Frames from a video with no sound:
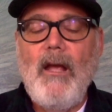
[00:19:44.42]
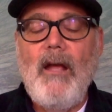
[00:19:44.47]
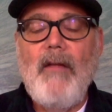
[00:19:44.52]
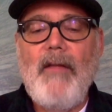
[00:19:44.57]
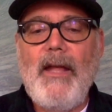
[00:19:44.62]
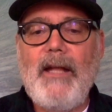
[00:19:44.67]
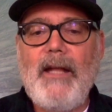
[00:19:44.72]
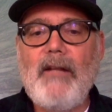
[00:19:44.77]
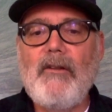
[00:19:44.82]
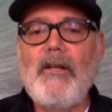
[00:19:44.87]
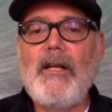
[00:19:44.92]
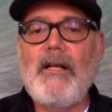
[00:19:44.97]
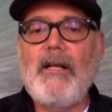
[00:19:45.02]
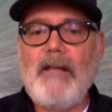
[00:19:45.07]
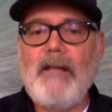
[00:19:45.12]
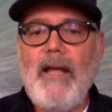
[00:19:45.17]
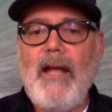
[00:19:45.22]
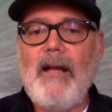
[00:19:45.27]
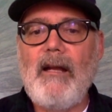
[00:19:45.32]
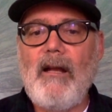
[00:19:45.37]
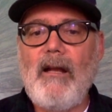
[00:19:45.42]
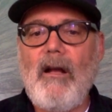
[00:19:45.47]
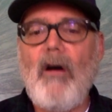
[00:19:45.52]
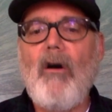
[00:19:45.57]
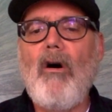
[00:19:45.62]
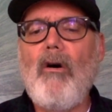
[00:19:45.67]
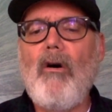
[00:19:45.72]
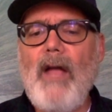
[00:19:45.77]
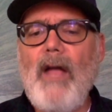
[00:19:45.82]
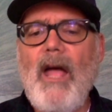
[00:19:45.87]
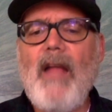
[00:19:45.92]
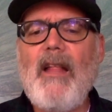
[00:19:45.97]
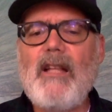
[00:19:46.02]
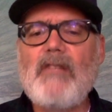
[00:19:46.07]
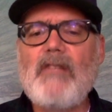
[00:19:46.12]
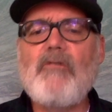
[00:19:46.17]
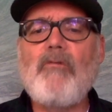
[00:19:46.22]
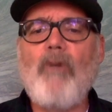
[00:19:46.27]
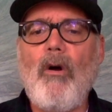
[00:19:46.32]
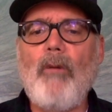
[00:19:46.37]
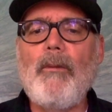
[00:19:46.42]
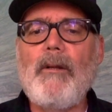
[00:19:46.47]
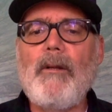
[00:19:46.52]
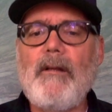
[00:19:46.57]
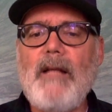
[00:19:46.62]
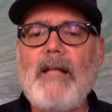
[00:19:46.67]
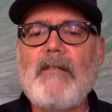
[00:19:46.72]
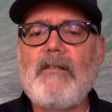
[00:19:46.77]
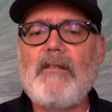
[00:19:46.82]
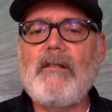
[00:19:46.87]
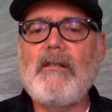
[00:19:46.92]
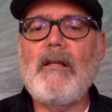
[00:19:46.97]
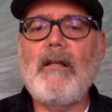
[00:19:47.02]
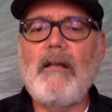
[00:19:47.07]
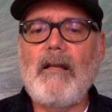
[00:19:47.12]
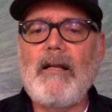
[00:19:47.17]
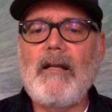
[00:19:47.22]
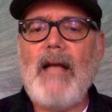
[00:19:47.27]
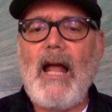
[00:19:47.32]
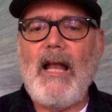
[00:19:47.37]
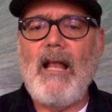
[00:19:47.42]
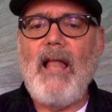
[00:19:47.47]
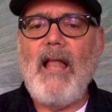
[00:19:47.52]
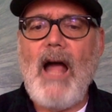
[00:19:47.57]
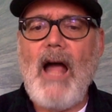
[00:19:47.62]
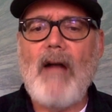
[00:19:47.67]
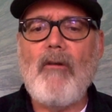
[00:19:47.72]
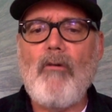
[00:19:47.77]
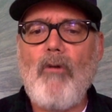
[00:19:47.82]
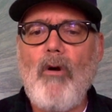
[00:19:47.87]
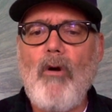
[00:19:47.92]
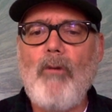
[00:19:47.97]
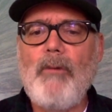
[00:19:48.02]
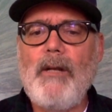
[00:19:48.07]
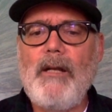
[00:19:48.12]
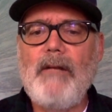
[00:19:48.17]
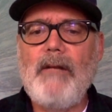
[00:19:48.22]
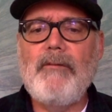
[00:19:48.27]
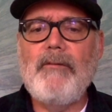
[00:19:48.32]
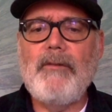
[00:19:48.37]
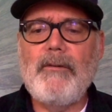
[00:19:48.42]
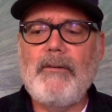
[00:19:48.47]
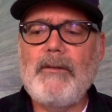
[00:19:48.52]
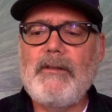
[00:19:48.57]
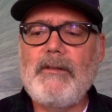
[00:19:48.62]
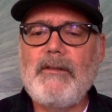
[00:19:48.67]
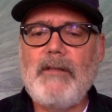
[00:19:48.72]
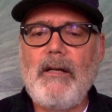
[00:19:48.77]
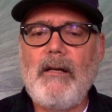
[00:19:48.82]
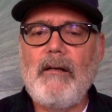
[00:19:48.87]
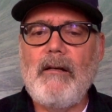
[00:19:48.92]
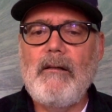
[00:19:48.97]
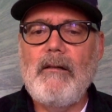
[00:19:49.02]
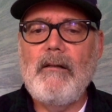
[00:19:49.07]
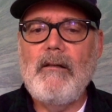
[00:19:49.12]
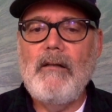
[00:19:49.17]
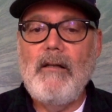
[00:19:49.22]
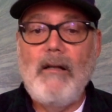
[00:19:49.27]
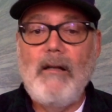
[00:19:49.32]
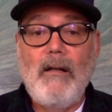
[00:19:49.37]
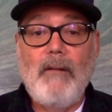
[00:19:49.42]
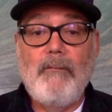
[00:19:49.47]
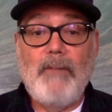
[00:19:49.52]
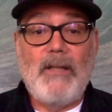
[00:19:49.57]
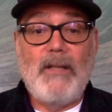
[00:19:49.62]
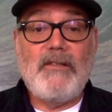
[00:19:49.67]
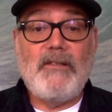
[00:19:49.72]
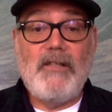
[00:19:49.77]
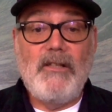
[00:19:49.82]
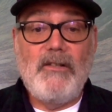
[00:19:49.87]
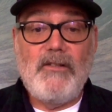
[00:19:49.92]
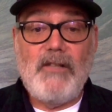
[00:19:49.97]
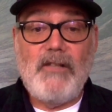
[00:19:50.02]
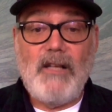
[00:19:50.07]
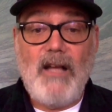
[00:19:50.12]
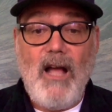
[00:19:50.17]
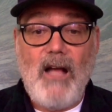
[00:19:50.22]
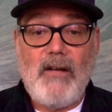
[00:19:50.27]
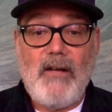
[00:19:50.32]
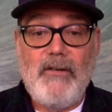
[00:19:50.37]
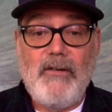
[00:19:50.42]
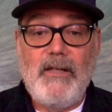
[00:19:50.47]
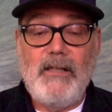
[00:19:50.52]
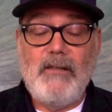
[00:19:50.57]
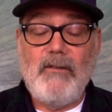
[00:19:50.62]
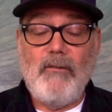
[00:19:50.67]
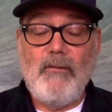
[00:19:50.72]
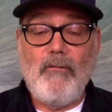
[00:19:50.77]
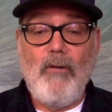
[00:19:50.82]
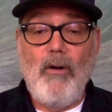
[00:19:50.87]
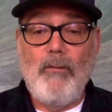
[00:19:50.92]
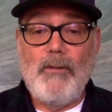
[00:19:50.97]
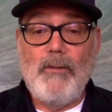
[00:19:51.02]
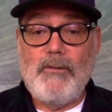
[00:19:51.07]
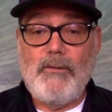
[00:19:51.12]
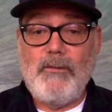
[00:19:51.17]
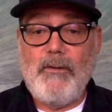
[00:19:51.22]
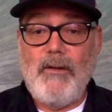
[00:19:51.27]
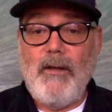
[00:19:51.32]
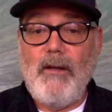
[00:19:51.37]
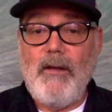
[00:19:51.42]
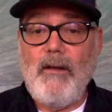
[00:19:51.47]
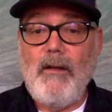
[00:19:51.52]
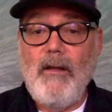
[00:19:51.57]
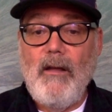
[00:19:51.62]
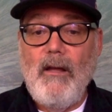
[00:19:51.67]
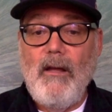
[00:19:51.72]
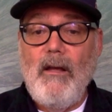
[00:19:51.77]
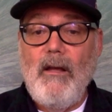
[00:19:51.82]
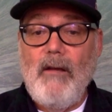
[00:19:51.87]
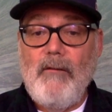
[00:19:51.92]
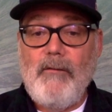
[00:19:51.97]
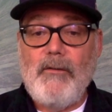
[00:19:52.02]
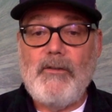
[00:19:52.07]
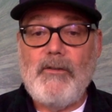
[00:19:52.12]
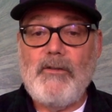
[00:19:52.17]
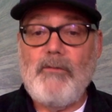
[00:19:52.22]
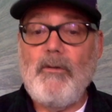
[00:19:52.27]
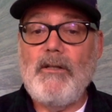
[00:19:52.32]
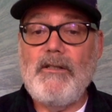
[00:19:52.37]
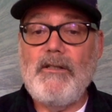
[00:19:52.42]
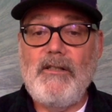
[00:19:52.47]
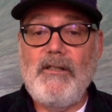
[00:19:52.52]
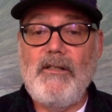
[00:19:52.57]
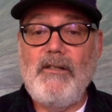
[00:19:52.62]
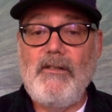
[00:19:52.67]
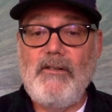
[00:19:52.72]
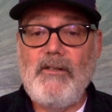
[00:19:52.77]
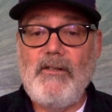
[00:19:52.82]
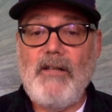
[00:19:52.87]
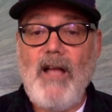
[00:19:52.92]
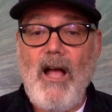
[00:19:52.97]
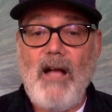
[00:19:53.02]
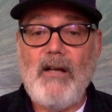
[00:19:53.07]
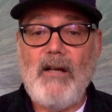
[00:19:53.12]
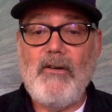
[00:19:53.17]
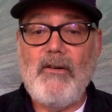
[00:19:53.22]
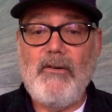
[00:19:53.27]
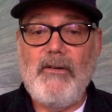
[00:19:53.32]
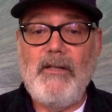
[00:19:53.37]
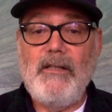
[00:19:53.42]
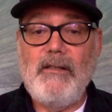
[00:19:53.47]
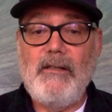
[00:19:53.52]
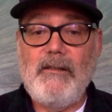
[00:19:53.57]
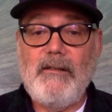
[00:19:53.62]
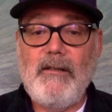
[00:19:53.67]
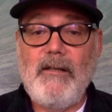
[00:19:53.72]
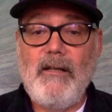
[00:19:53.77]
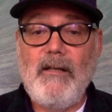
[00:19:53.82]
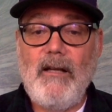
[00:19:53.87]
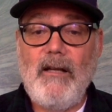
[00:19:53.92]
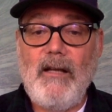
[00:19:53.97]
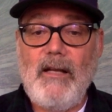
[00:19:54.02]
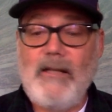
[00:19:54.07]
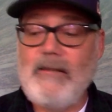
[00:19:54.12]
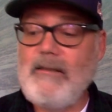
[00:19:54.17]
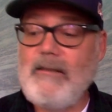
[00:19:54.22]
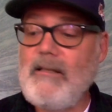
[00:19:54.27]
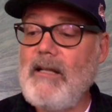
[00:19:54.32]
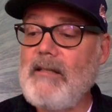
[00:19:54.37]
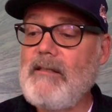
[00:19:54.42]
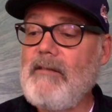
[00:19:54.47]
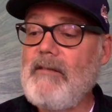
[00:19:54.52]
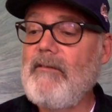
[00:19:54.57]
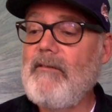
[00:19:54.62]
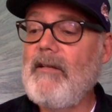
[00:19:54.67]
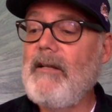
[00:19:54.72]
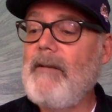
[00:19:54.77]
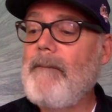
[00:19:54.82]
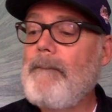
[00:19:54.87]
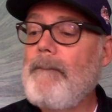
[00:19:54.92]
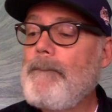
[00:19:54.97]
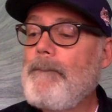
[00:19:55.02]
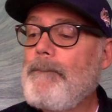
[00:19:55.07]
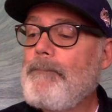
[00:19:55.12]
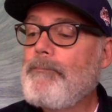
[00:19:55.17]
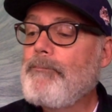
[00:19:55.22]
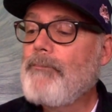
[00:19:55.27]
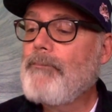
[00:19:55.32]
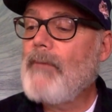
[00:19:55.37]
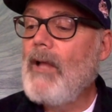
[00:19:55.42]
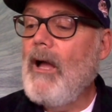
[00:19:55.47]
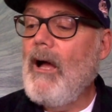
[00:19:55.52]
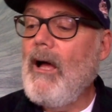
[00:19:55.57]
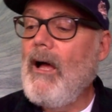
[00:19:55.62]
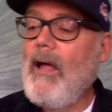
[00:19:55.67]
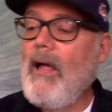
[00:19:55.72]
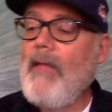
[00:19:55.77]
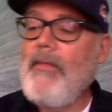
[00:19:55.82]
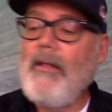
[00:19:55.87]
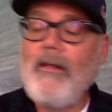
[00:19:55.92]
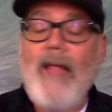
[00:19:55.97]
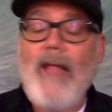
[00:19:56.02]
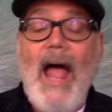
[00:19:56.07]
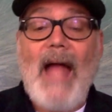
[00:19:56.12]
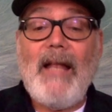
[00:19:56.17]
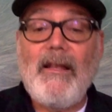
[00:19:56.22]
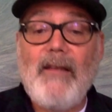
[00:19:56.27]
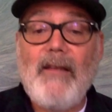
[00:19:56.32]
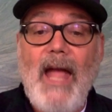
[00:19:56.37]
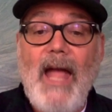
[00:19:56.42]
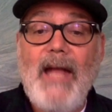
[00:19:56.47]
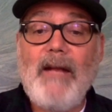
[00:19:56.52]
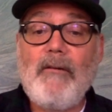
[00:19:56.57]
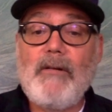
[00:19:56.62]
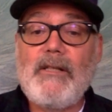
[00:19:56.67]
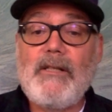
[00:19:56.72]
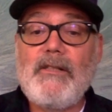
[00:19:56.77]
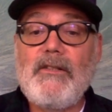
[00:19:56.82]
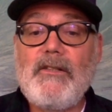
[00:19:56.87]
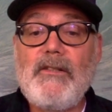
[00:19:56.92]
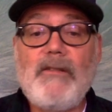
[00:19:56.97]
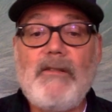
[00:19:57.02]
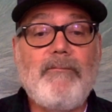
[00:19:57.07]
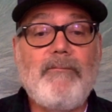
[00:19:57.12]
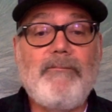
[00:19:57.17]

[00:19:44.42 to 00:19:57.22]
they could look at that and go, oh yeah, that's Roman. That's got a lot of Roman influence there. Plus the use of concrete. The Romans were the first ones to use concrete extensively. The Latin language,